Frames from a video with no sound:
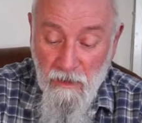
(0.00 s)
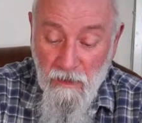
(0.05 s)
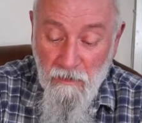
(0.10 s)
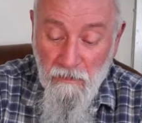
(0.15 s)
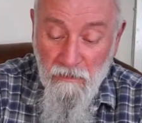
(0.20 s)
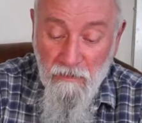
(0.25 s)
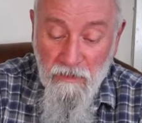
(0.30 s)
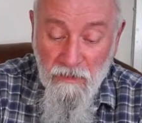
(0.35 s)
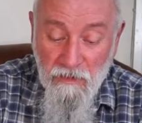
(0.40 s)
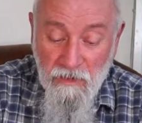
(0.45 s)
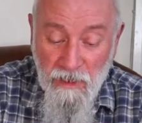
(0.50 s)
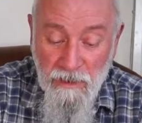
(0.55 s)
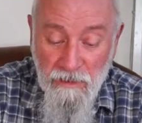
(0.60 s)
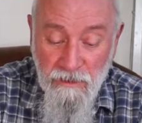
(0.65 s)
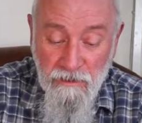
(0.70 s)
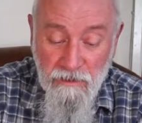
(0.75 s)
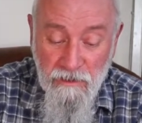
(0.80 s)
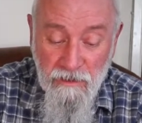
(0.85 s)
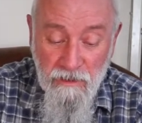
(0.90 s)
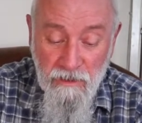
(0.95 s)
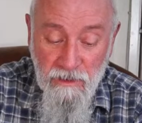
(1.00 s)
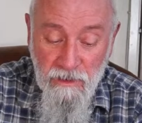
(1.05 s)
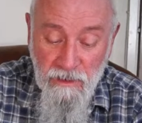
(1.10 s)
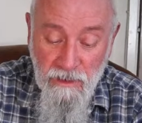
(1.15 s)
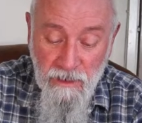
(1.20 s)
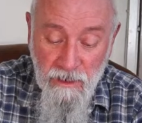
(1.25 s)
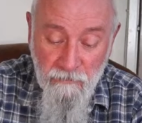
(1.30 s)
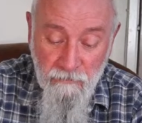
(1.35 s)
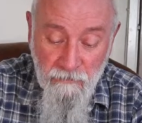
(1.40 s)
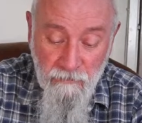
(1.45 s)
the Zenit
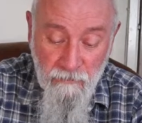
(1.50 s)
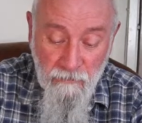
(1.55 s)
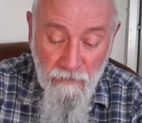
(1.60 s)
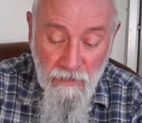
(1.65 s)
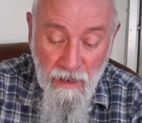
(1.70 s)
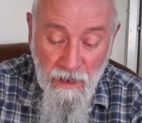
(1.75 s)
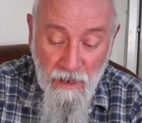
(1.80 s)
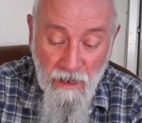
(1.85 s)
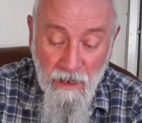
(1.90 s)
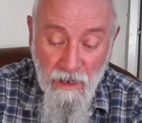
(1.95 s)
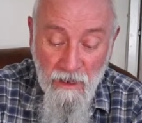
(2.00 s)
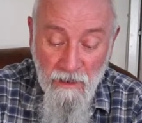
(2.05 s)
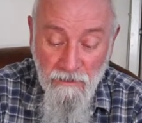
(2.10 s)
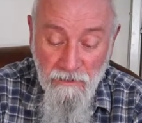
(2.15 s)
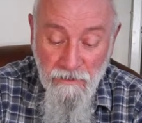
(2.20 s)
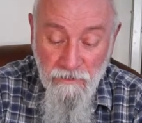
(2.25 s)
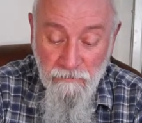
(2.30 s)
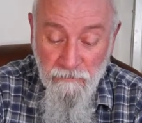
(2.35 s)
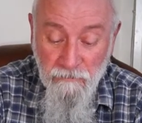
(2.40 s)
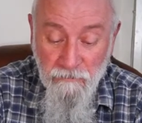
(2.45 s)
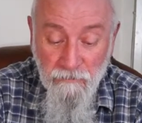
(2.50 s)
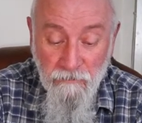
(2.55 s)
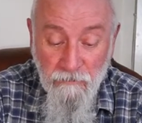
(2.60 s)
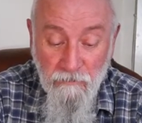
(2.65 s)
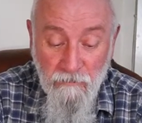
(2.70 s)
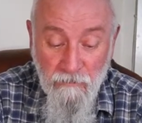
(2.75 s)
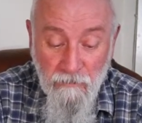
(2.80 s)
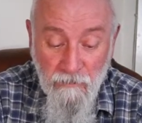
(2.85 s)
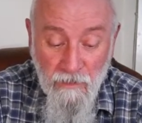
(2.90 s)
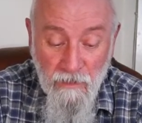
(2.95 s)
EM had
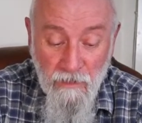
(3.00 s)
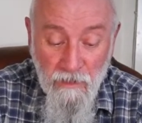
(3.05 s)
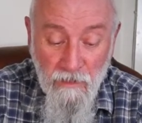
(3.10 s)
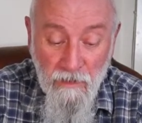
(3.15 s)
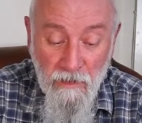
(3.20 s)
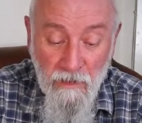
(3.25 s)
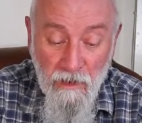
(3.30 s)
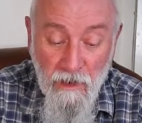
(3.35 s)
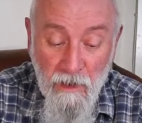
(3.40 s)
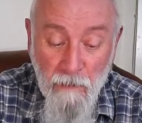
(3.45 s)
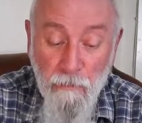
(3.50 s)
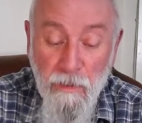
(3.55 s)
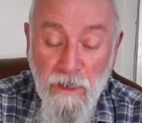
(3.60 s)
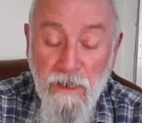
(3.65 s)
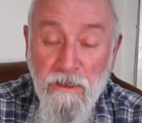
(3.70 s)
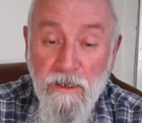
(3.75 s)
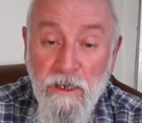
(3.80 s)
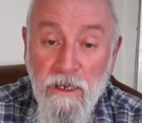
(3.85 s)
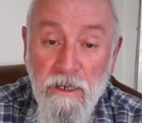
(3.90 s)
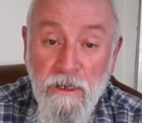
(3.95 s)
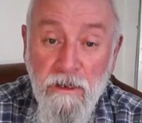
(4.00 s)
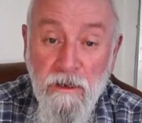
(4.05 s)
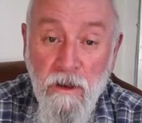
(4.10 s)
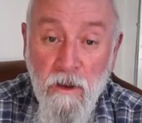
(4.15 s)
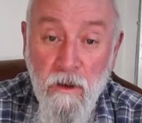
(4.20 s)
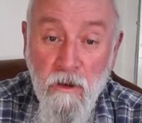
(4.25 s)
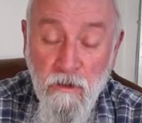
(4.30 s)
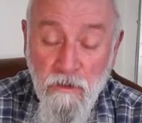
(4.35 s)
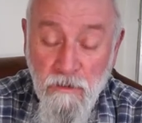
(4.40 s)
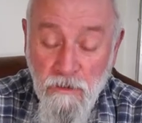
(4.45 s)
a built-in
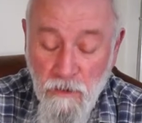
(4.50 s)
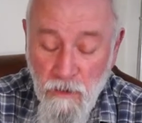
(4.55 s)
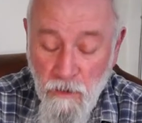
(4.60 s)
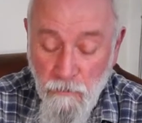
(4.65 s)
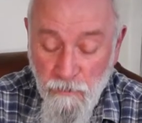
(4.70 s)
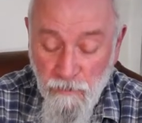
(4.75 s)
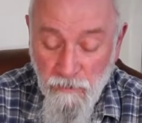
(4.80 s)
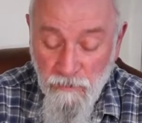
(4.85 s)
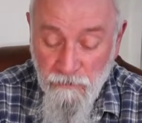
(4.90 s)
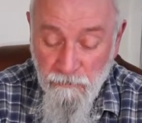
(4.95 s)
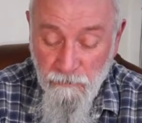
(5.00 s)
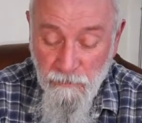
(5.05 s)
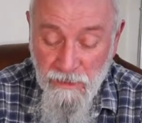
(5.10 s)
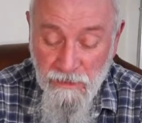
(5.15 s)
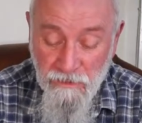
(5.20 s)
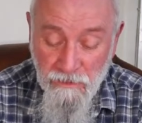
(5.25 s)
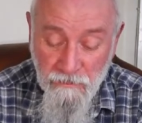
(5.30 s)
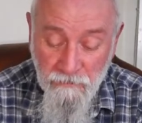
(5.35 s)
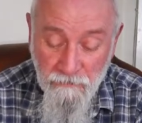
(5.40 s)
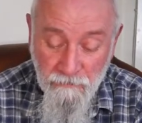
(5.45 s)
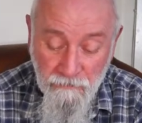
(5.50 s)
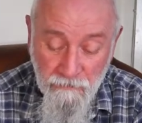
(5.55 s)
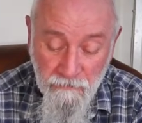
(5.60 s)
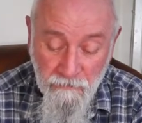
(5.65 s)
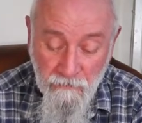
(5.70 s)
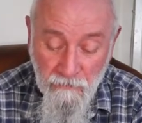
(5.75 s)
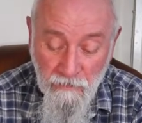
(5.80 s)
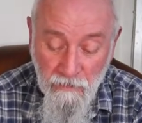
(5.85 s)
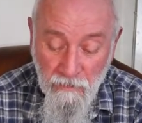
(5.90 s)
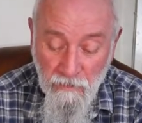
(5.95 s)
uncoupled meter
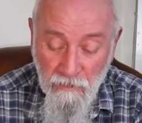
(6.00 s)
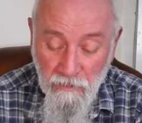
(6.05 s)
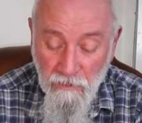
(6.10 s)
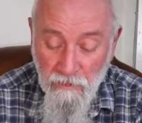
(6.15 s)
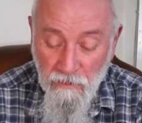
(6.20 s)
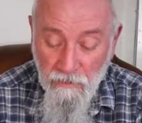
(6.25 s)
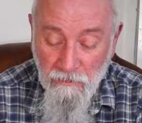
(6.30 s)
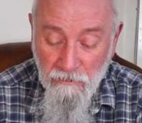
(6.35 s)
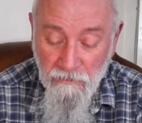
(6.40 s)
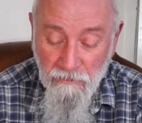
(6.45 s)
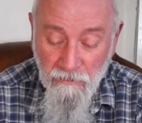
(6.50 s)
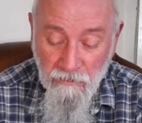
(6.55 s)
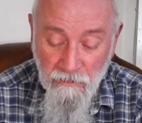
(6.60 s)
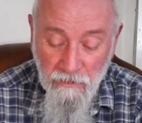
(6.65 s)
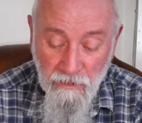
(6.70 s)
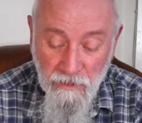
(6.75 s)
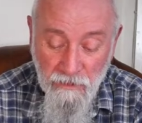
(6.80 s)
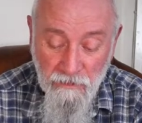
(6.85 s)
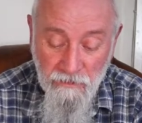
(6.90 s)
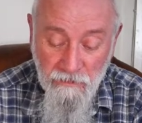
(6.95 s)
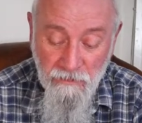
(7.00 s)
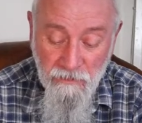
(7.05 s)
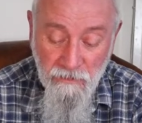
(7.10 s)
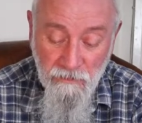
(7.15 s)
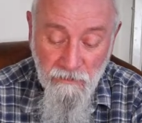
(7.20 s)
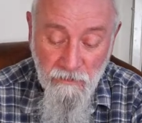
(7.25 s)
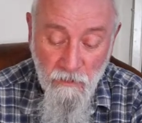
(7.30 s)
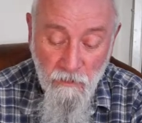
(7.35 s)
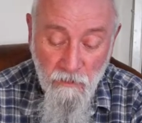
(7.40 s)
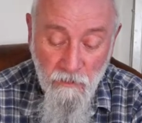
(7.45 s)
like this. It's
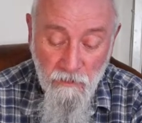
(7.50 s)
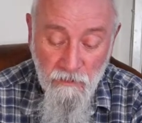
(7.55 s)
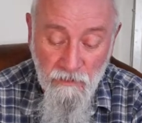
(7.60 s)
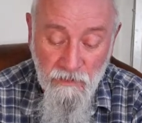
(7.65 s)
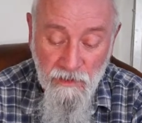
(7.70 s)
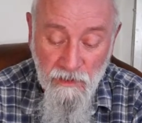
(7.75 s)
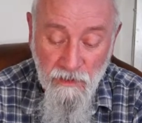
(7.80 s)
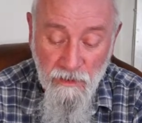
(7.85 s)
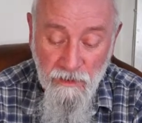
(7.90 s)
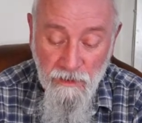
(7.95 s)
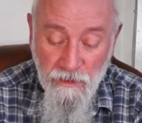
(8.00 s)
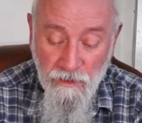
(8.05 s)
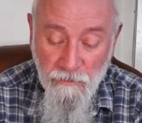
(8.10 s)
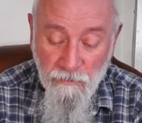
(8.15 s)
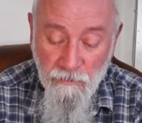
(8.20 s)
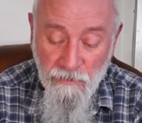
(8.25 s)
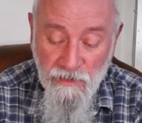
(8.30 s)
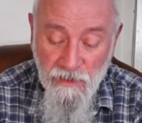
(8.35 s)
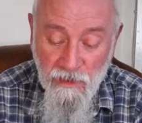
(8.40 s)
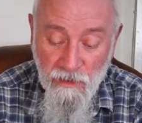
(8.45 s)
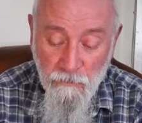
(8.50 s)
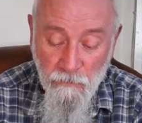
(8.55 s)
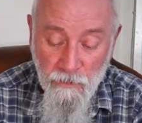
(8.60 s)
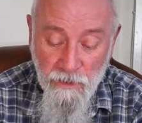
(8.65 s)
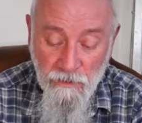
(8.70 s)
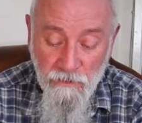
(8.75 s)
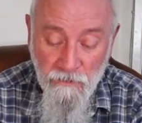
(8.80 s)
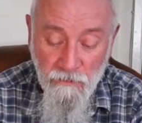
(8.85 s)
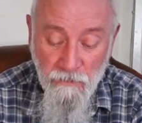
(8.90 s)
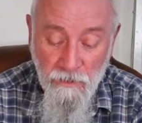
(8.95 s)
got selenium cell
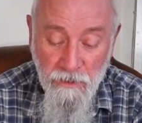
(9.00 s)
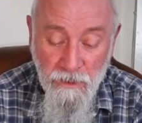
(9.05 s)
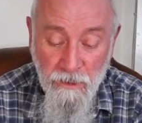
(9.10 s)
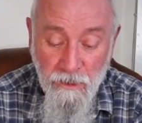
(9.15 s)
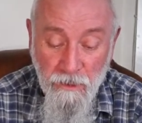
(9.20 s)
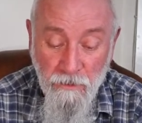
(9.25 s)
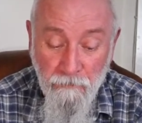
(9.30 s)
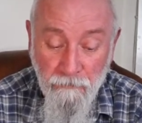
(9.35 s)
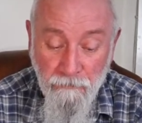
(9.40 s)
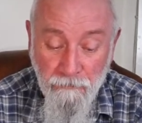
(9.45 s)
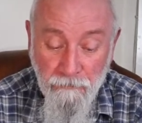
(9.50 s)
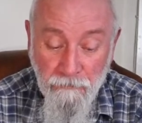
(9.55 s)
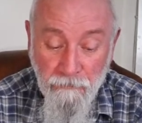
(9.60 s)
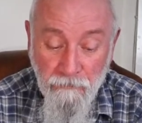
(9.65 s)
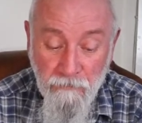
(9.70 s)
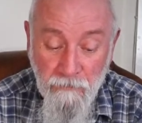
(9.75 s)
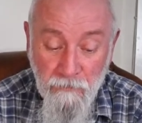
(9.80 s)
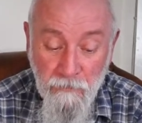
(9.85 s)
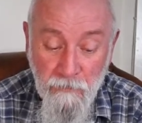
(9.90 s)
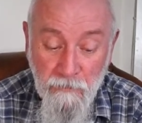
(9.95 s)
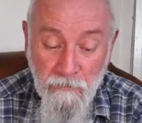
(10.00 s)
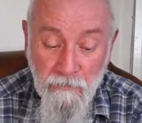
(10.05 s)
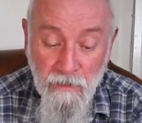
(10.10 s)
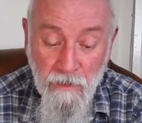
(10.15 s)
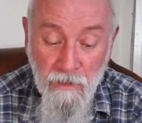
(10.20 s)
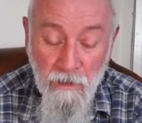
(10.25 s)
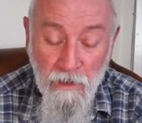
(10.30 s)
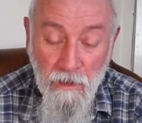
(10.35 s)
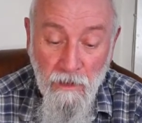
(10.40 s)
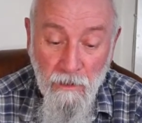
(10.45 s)
window here,
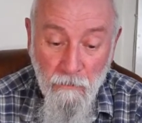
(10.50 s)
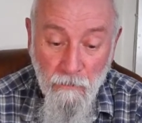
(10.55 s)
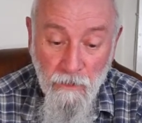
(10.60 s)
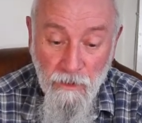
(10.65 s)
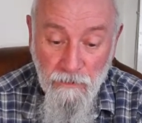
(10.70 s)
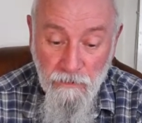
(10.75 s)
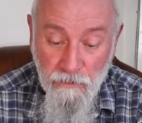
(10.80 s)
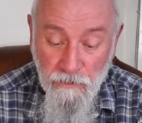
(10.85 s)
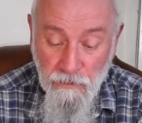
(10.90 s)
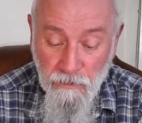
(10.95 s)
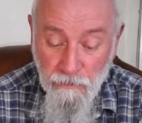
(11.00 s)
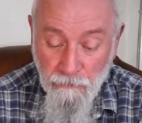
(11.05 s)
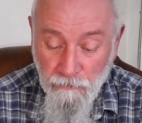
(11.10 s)
which